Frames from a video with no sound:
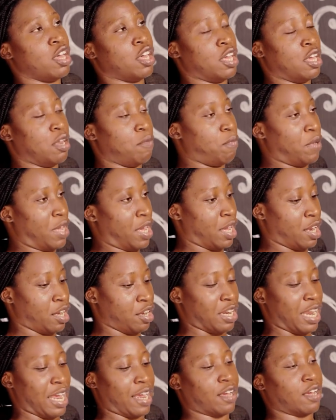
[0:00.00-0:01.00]
it
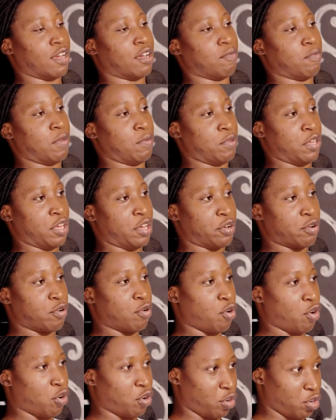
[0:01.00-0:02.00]
being like maybe a
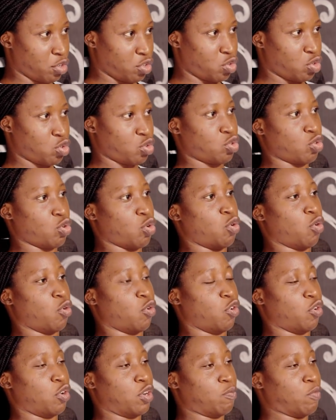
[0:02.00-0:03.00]
curse
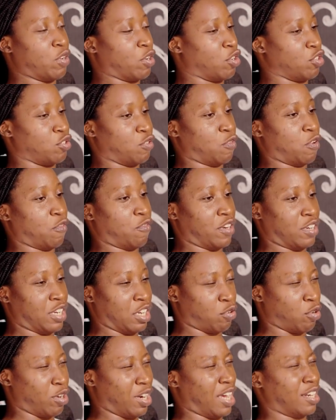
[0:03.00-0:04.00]
or because you've
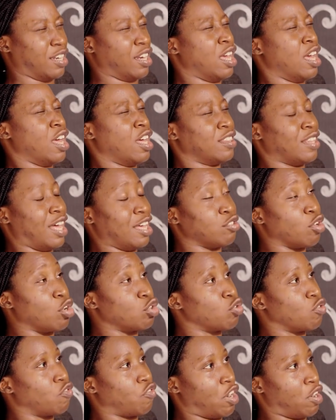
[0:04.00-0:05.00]
offended God. And that's
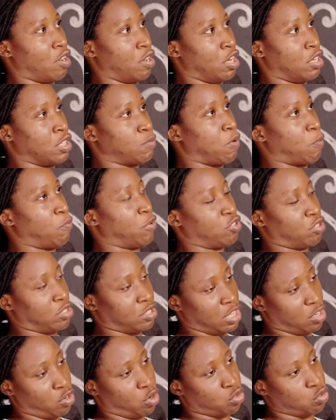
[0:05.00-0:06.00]
also it's
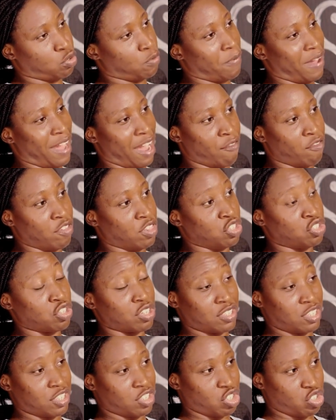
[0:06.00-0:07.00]
perpetrated also by our
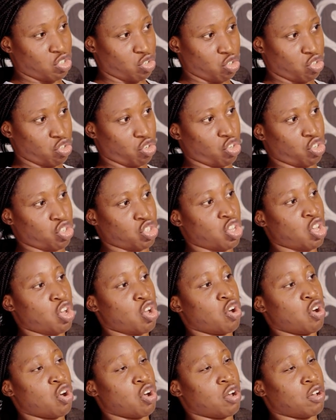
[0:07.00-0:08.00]
religious institutions
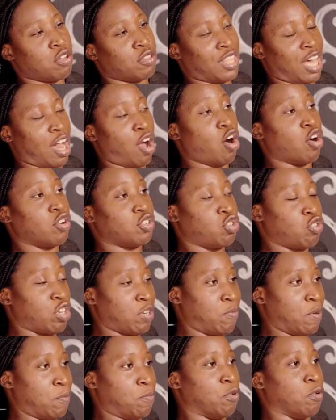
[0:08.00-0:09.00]
that
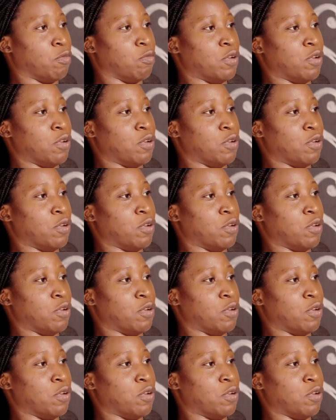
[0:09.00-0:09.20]
treat people